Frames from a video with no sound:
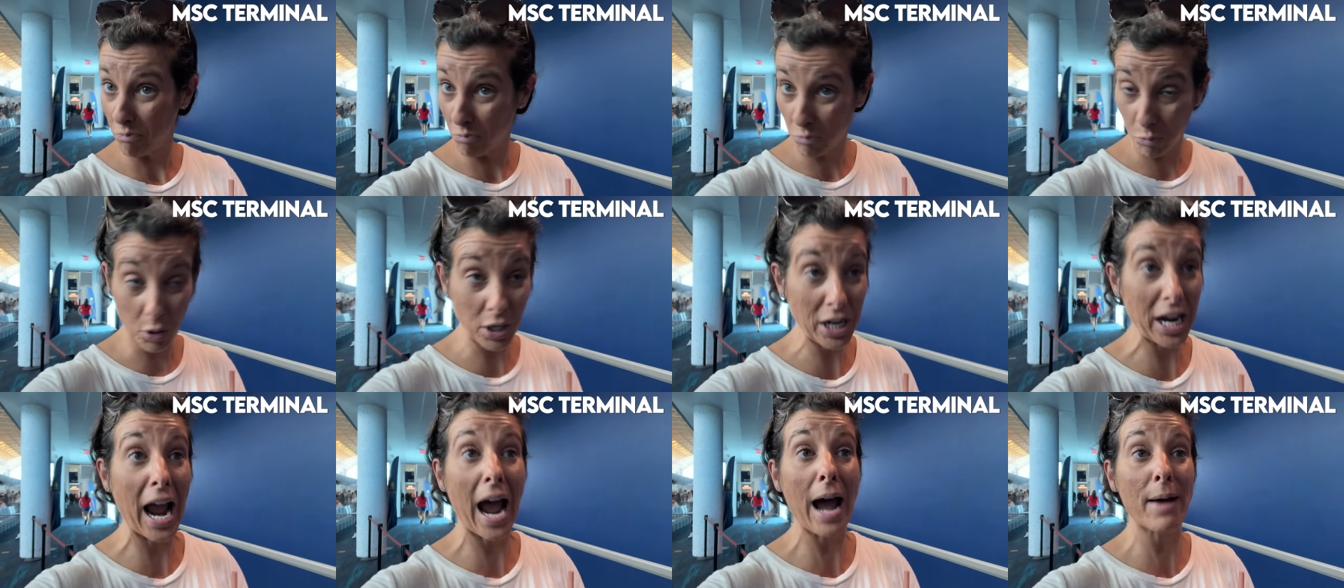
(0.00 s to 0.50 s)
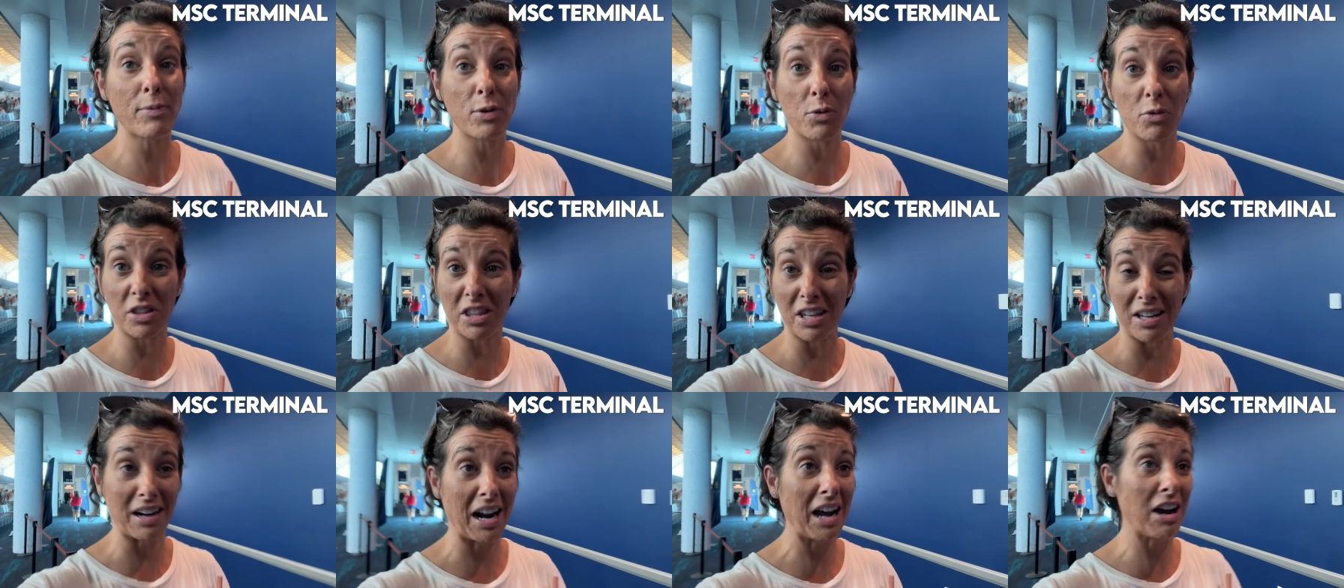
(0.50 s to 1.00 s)
Pretty happy
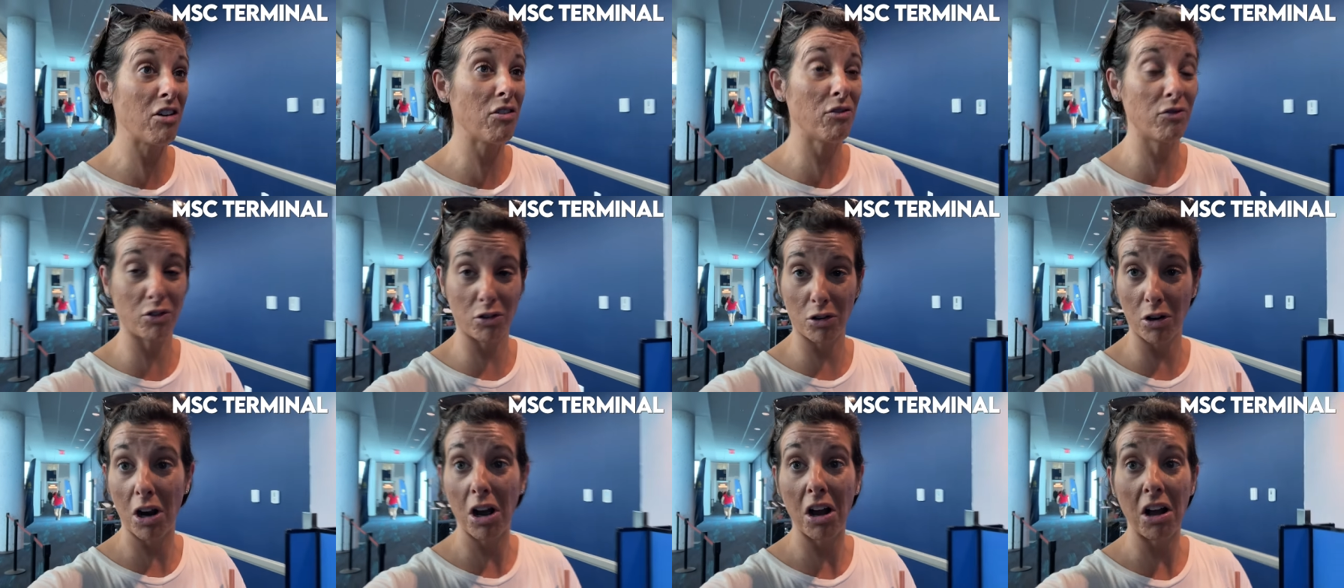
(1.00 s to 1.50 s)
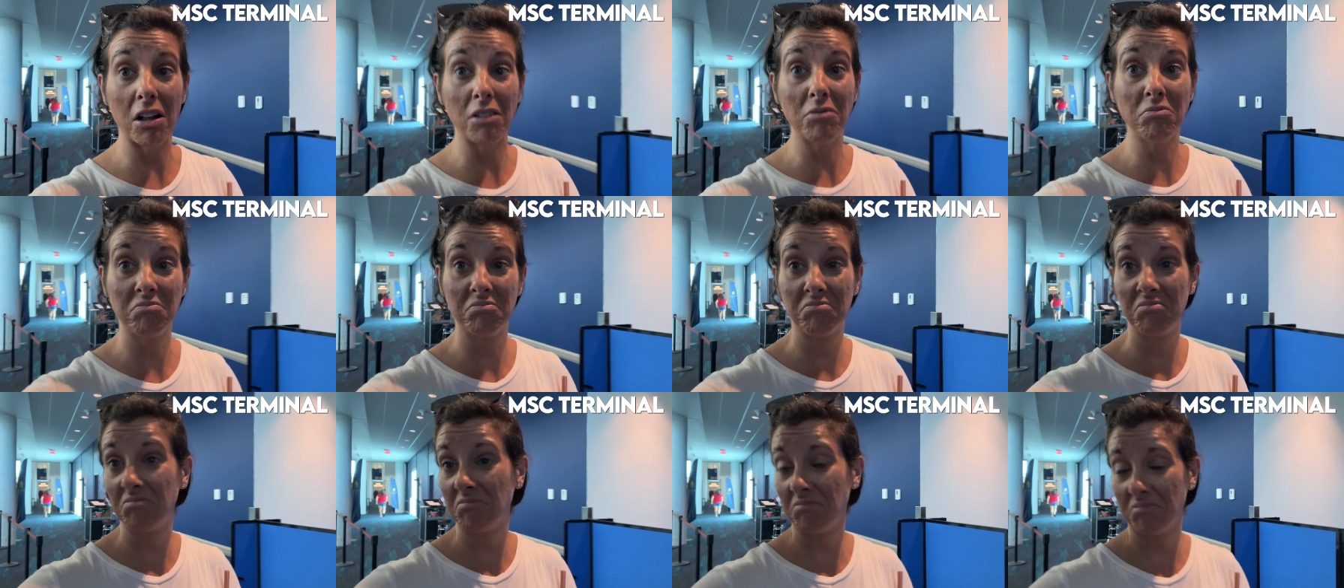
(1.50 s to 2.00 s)
with it. Overall,
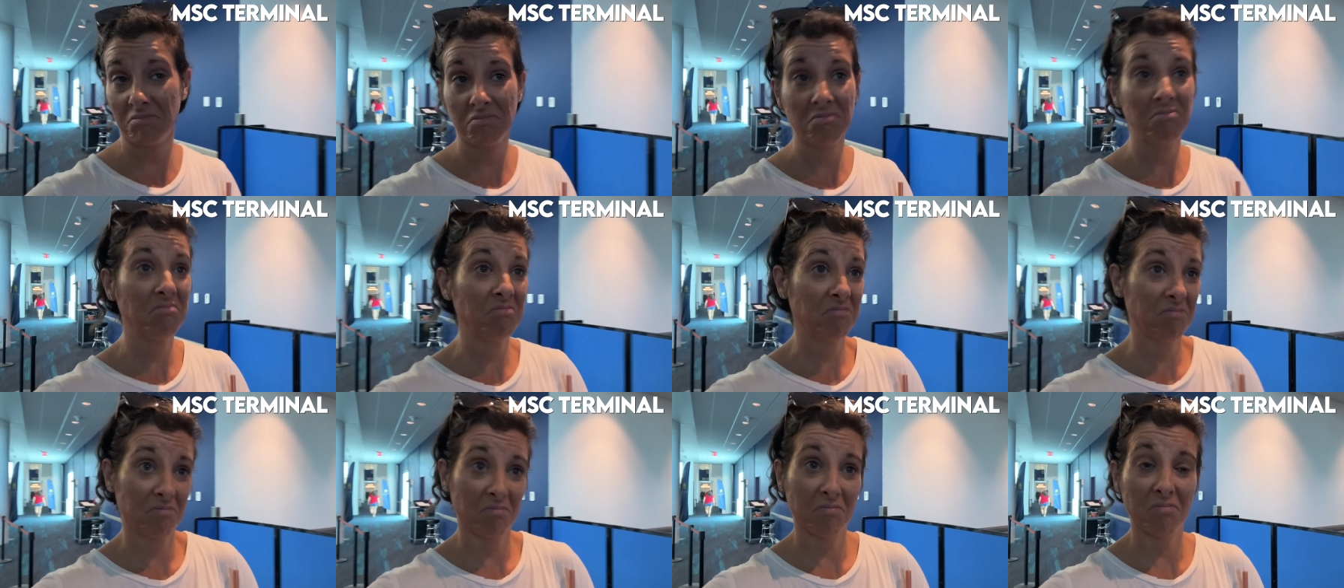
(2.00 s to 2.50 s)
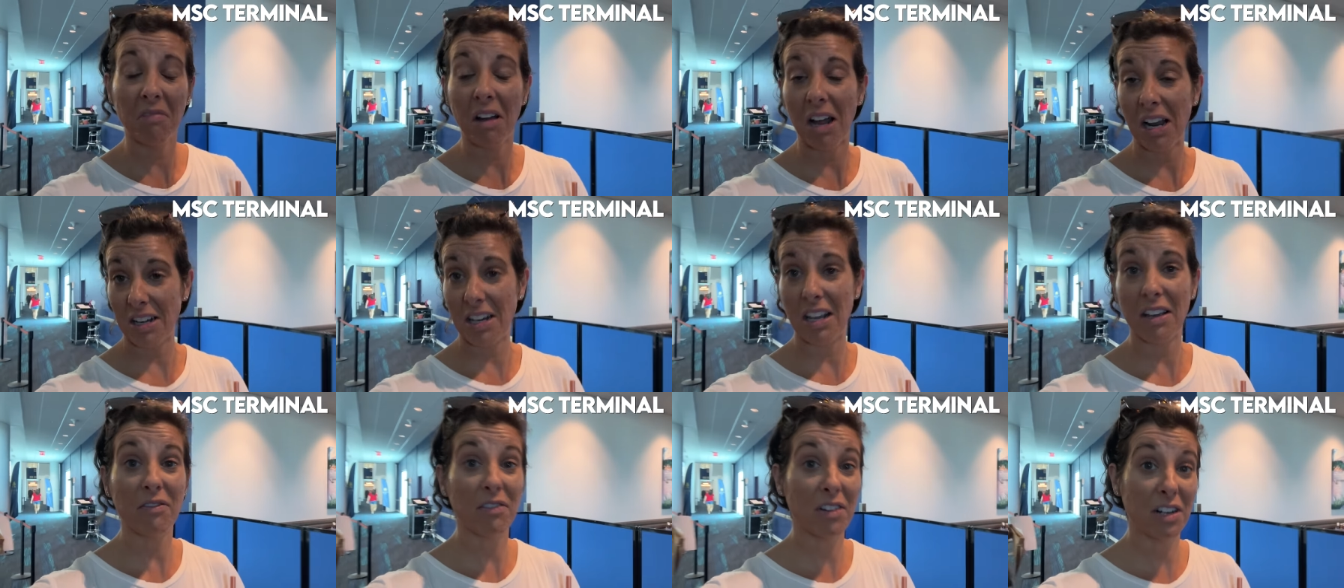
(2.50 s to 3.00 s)

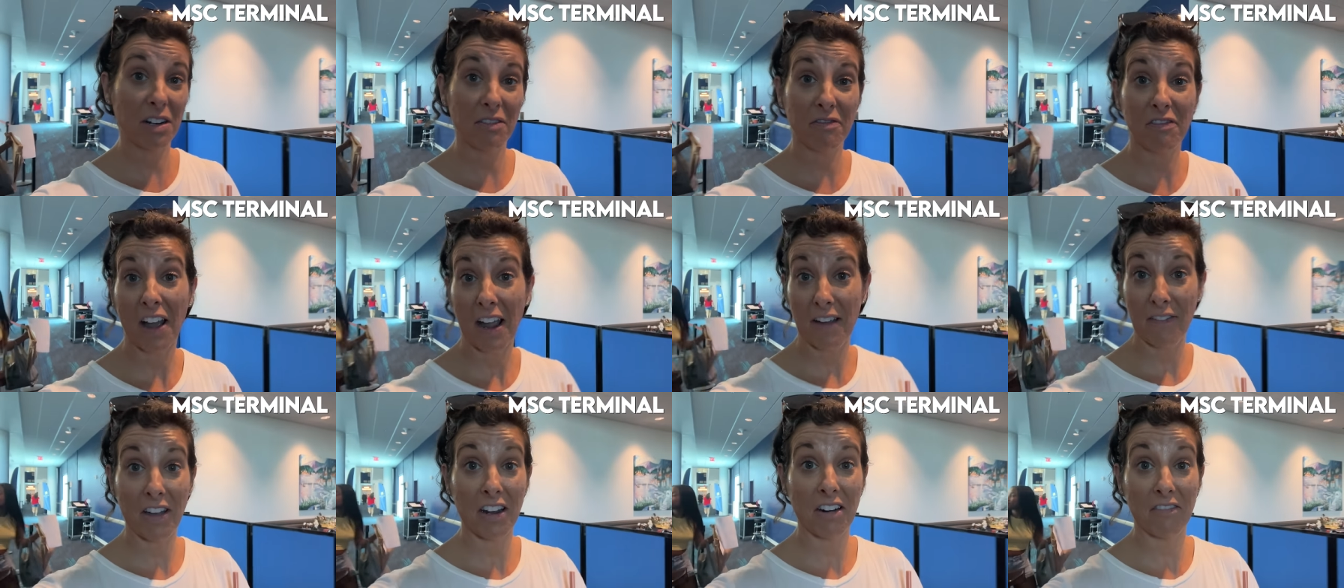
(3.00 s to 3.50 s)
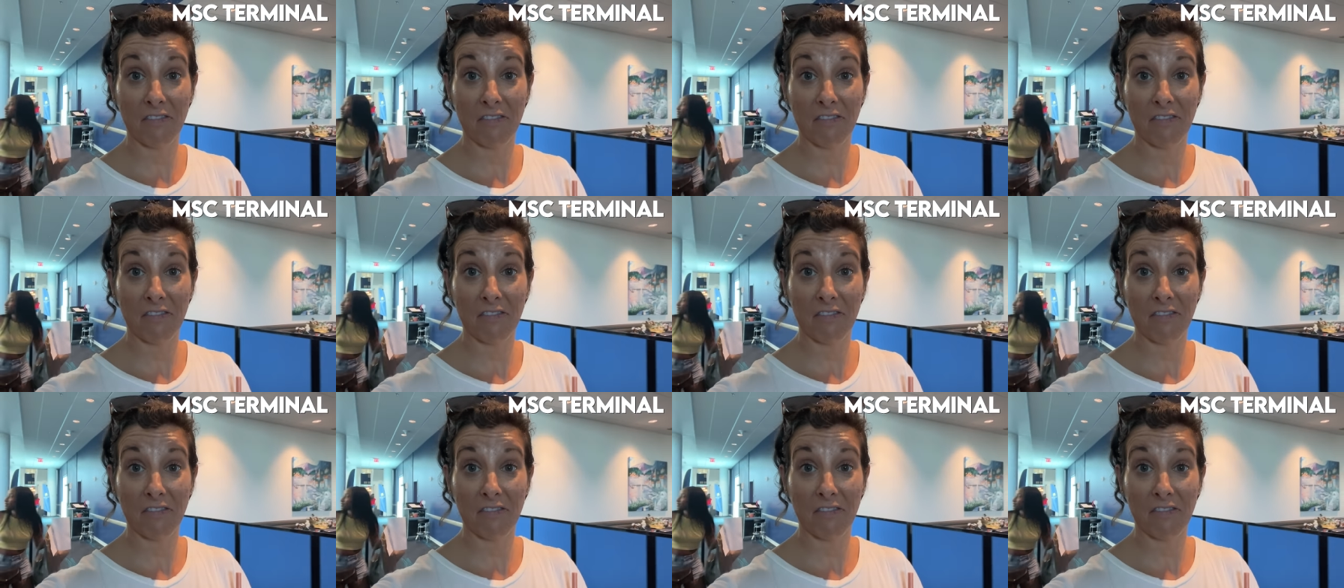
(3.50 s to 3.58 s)
I'd give it a five out of